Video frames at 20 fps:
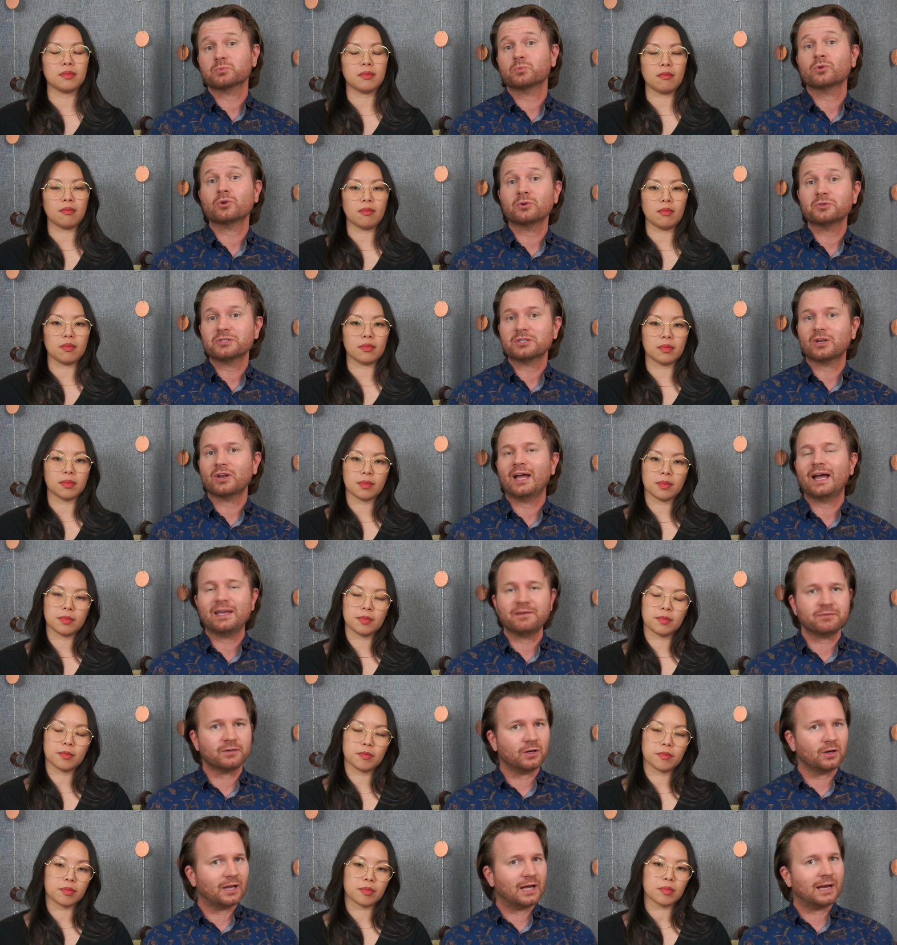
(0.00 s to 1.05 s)
Speaker 1: world to
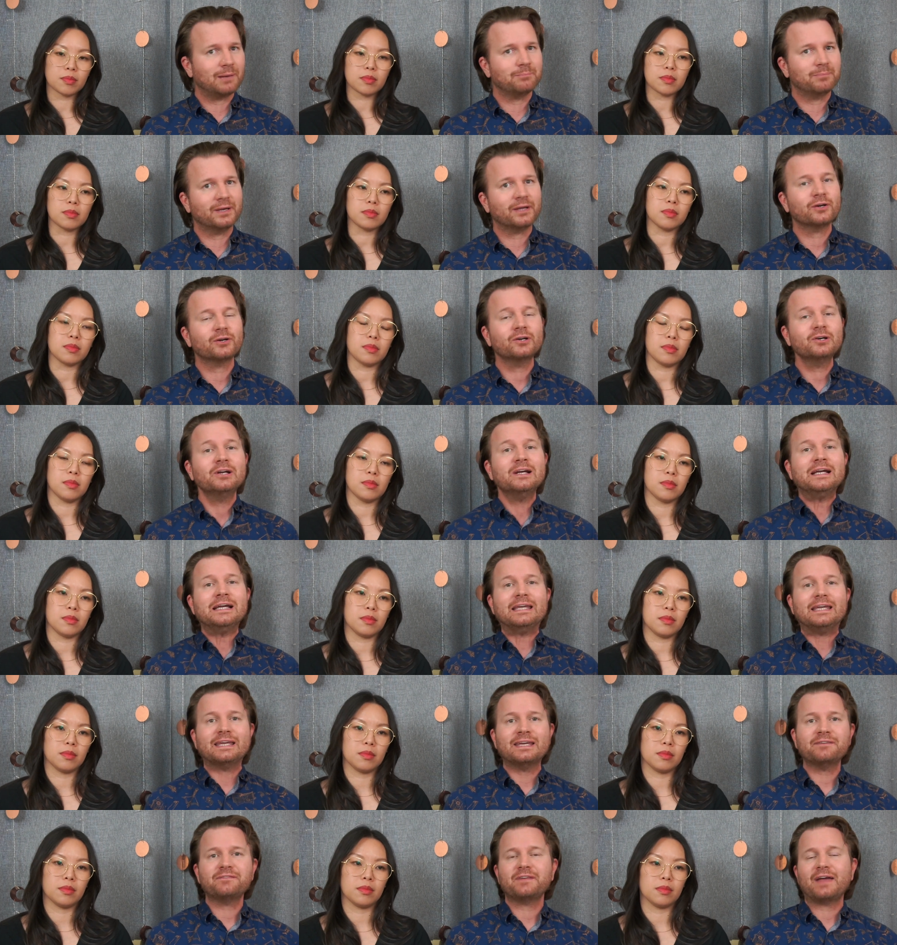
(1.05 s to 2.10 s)
life a lot better
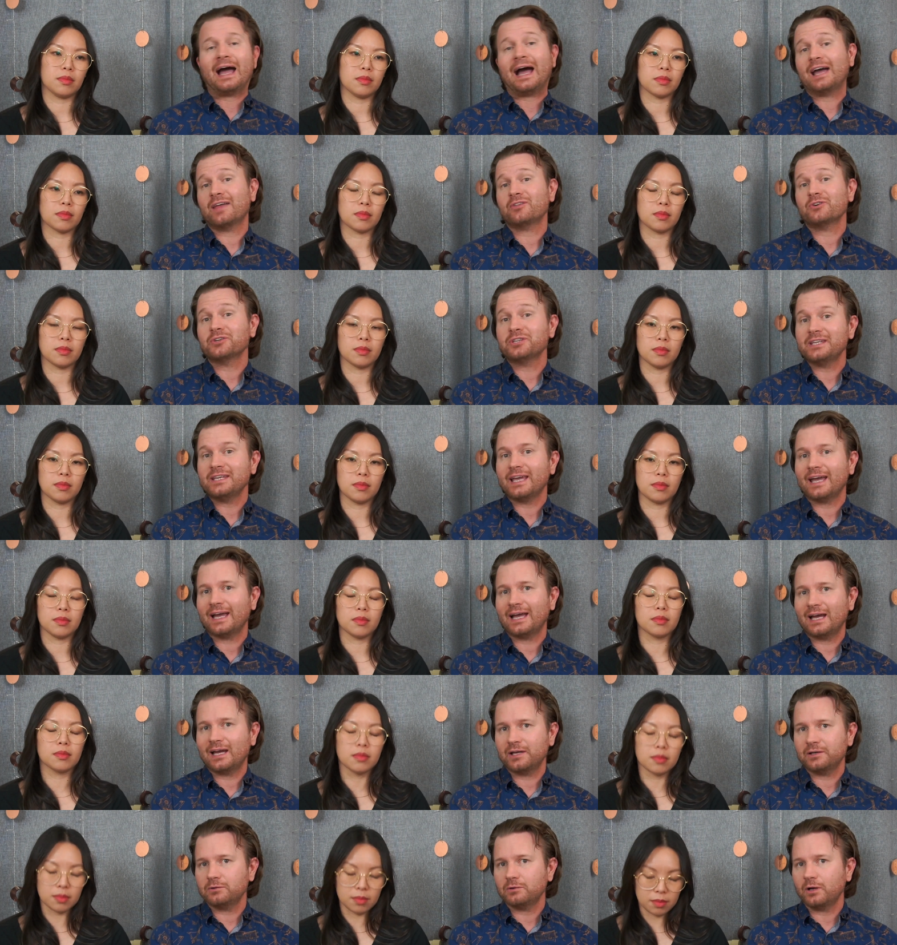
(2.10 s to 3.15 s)
if either he
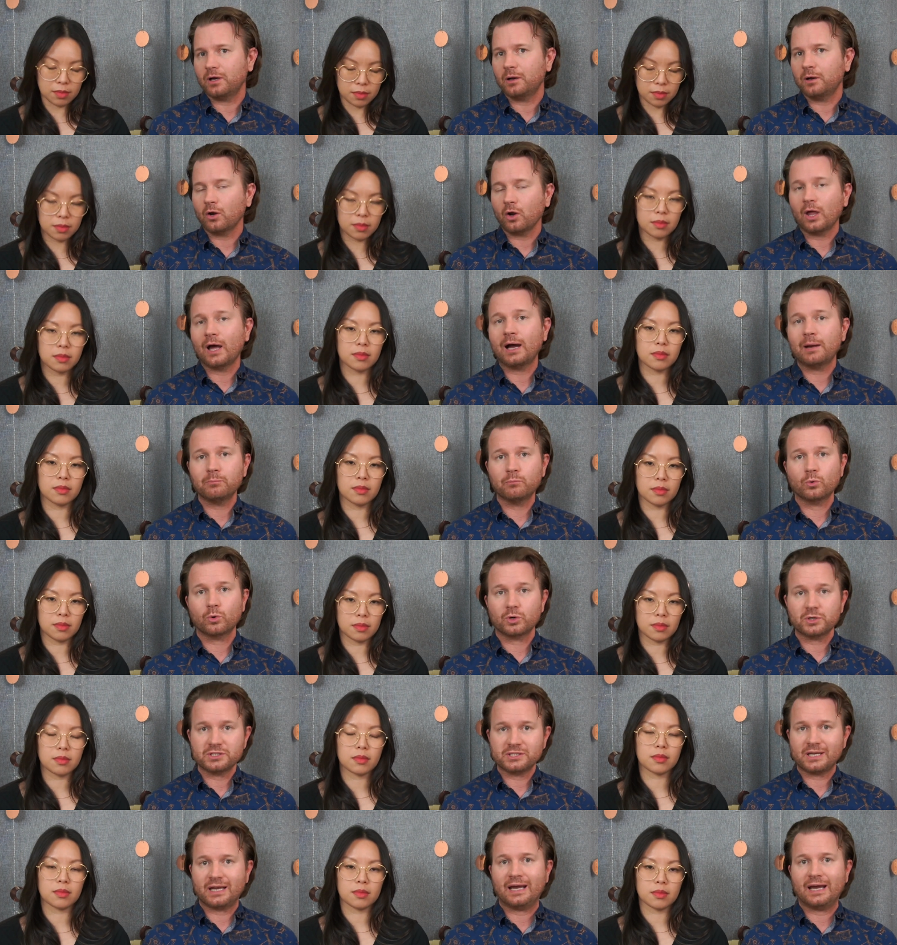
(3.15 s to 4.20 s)
had a lot
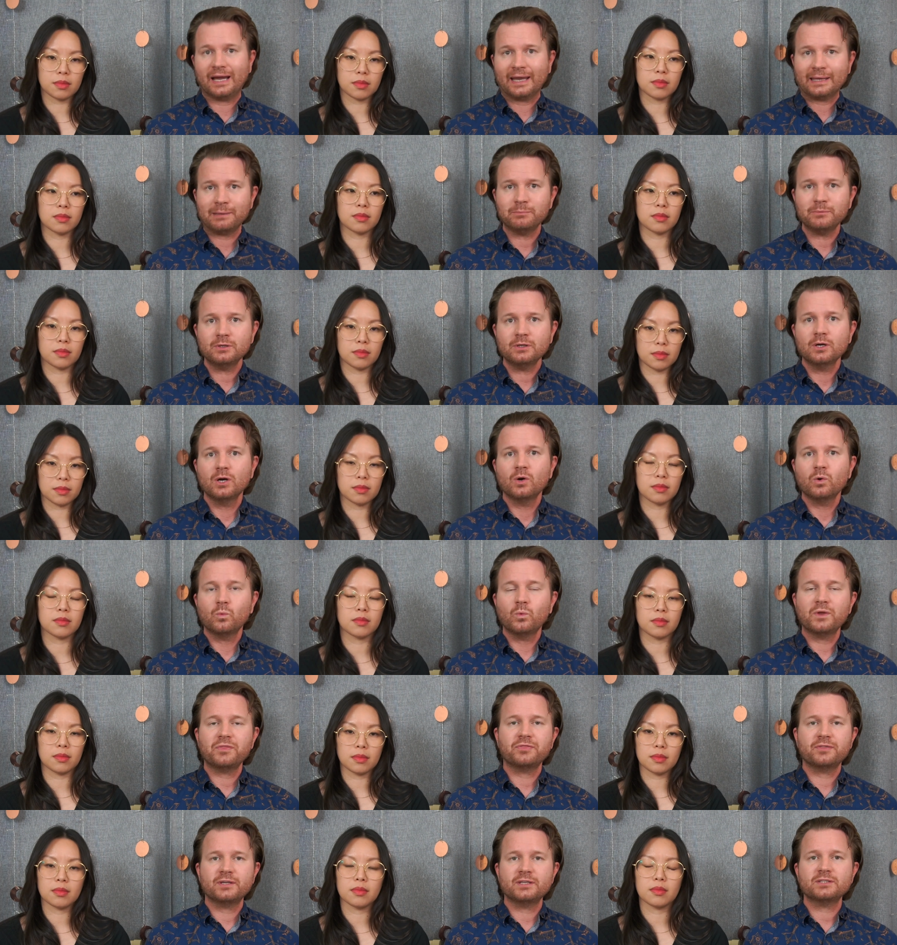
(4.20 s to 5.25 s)
more time
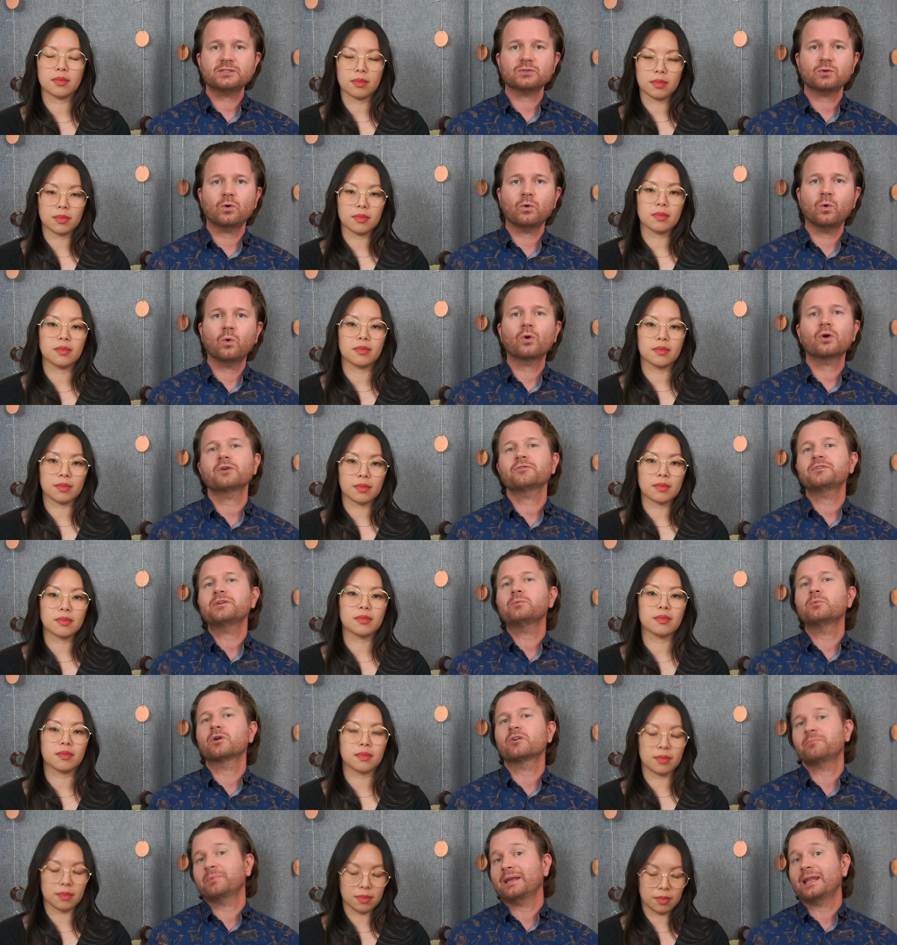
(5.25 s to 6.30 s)
with this or if
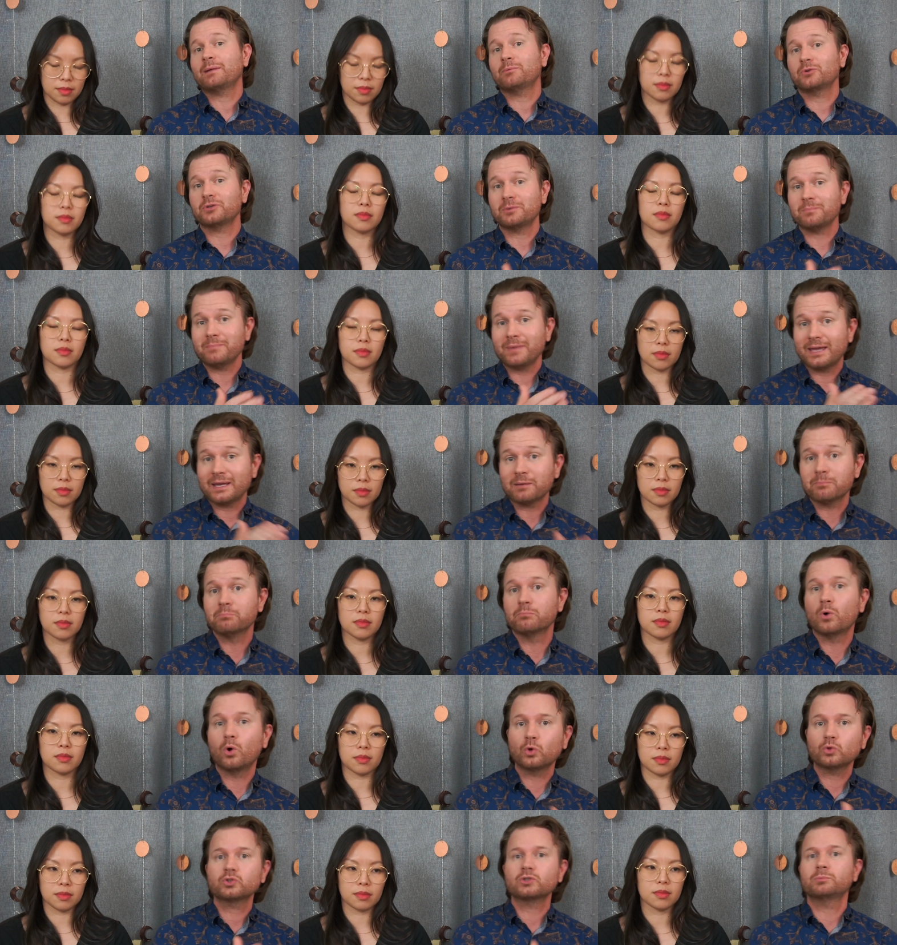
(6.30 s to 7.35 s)
he would have been able to make
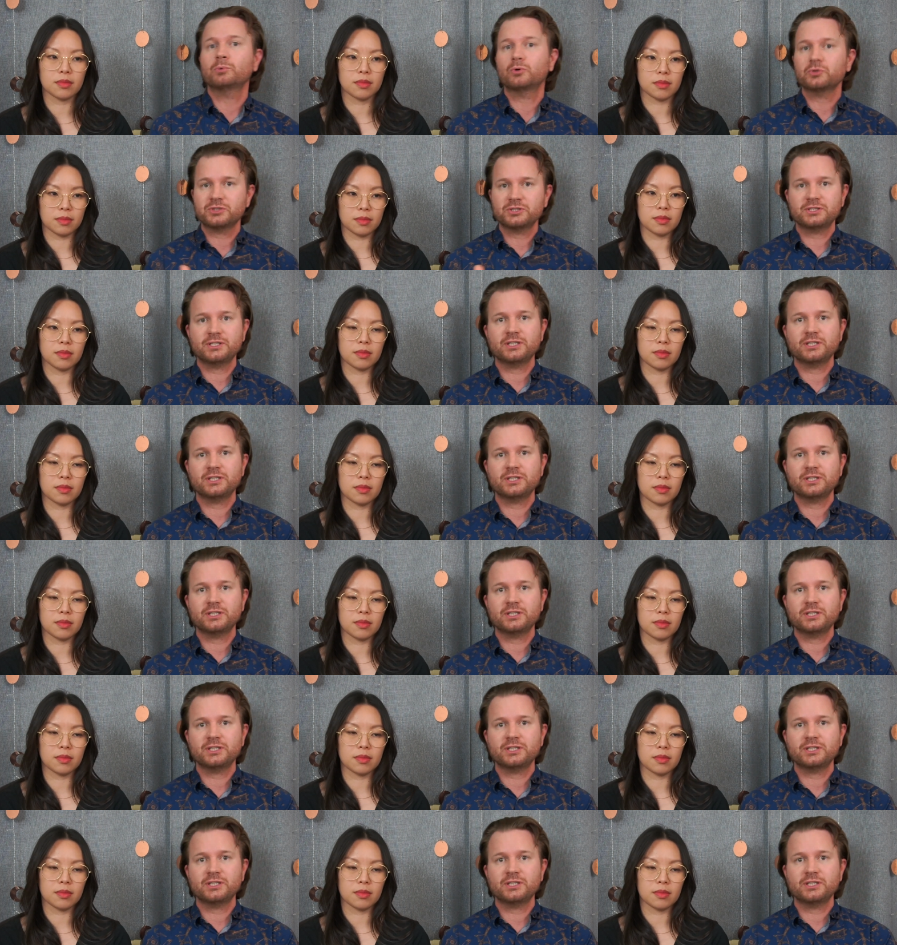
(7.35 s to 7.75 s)
multiple